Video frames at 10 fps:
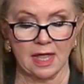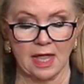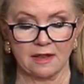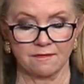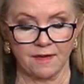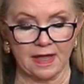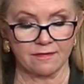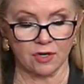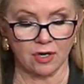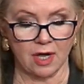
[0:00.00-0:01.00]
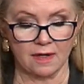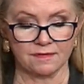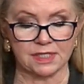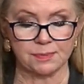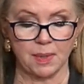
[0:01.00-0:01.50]
in favor
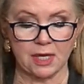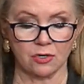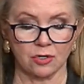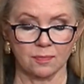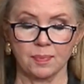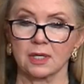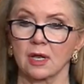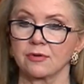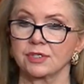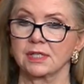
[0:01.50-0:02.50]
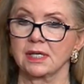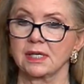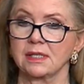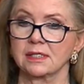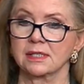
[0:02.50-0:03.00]
of Speaker
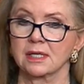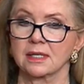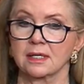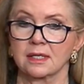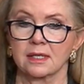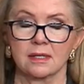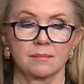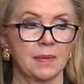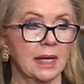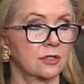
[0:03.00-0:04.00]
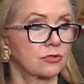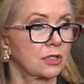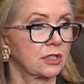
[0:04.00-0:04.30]
Pelosi's $3